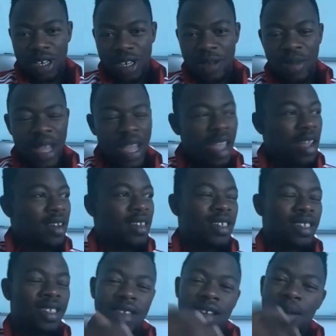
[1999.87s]
them, hey, this
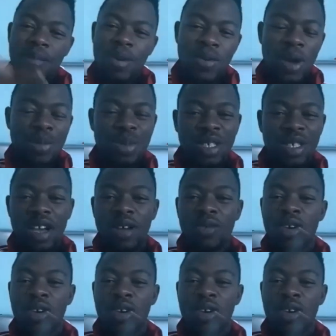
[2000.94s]
is a couple of websites.